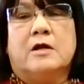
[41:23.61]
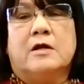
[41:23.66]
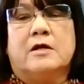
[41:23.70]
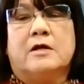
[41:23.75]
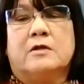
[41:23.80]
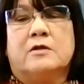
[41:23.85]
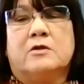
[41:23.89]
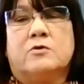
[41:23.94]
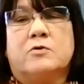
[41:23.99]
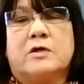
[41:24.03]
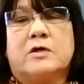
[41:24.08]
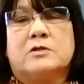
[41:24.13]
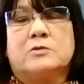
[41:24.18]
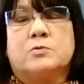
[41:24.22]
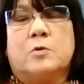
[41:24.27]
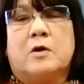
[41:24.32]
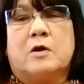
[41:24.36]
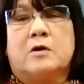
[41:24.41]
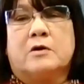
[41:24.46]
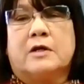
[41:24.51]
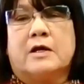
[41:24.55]
in the dress
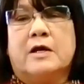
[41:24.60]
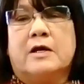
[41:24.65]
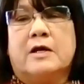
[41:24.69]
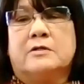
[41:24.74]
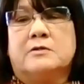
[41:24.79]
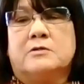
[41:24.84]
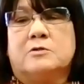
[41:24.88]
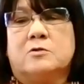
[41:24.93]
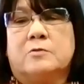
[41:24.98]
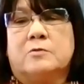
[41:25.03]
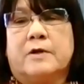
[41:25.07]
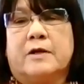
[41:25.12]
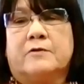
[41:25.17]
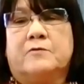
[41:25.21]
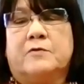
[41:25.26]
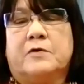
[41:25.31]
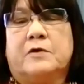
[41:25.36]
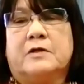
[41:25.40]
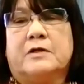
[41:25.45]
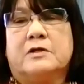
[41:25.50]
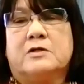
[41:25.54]
walk at Sumeg
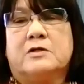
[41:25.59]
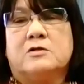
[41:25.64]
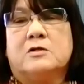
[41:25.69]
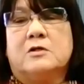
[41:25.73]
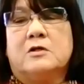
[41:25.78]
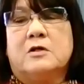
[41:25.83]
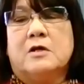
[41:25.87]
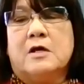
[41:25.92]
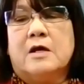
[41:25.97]
Village.